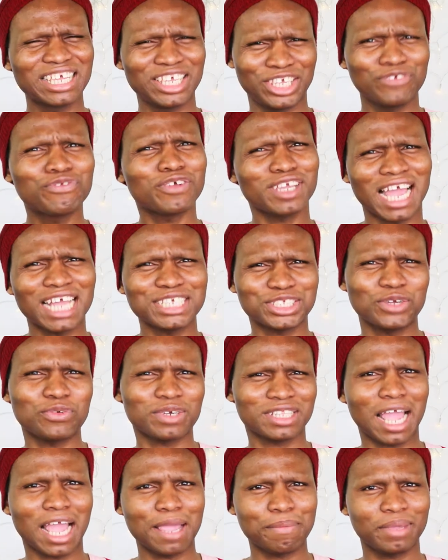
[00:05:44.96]
If you guys know
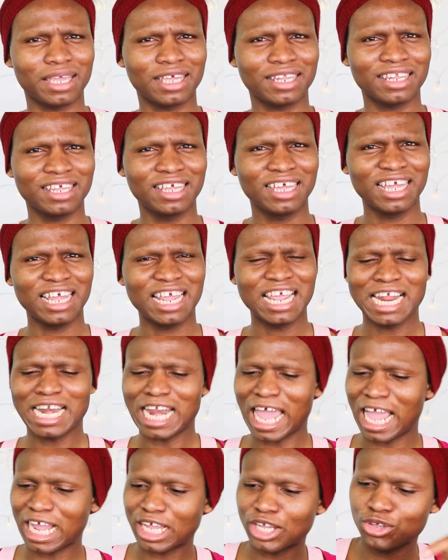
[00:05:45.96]
what I mean,
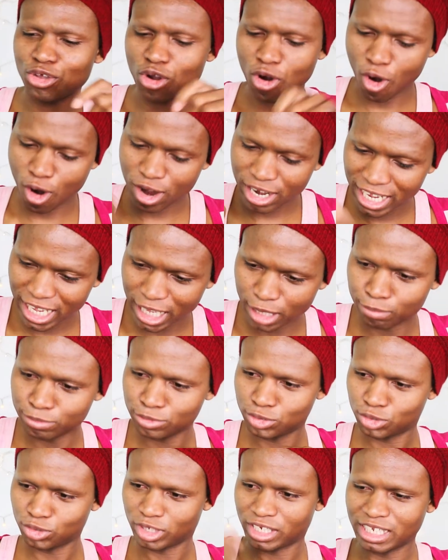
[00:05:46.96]
like, you're on him
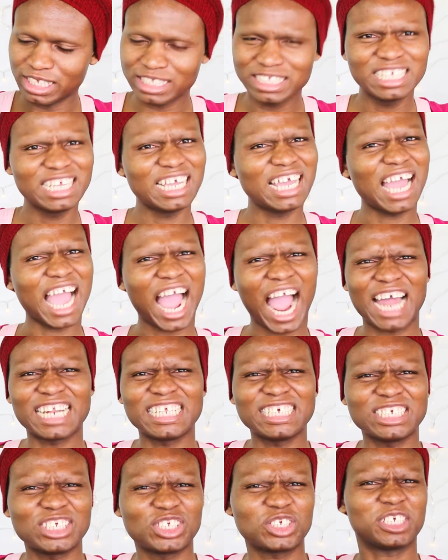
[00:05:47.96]
doing it, and
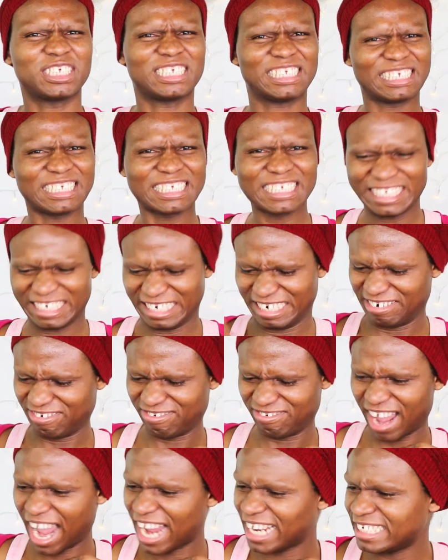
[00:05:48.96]
he's just
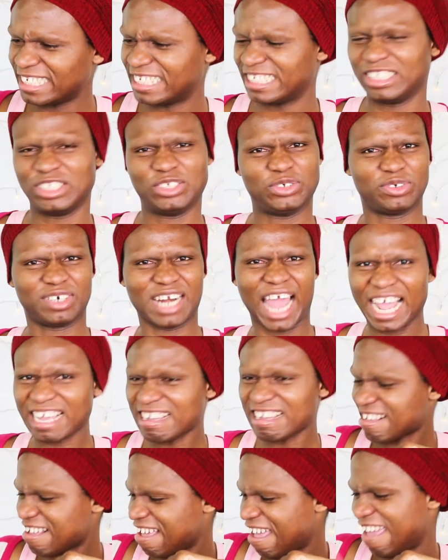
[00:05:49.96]
grinding you, like,
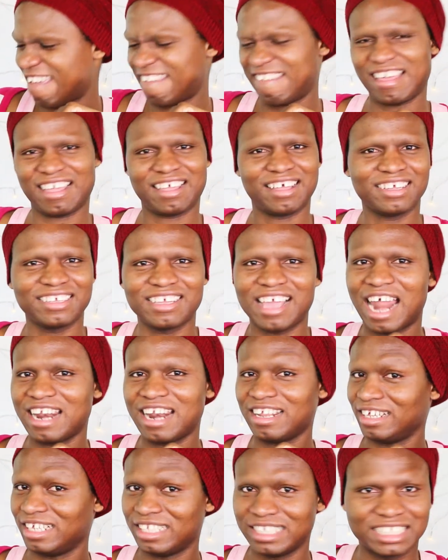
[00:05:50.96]
and
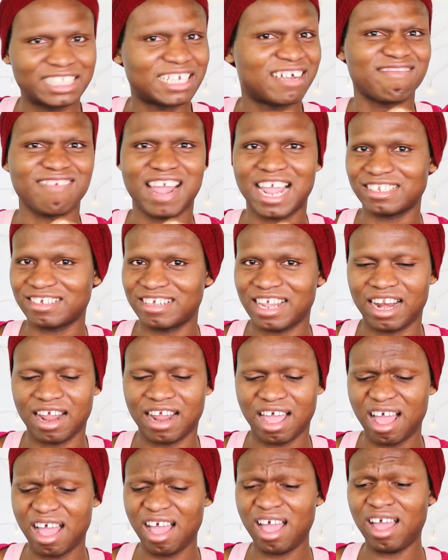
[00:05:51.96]
he's grinding you, like,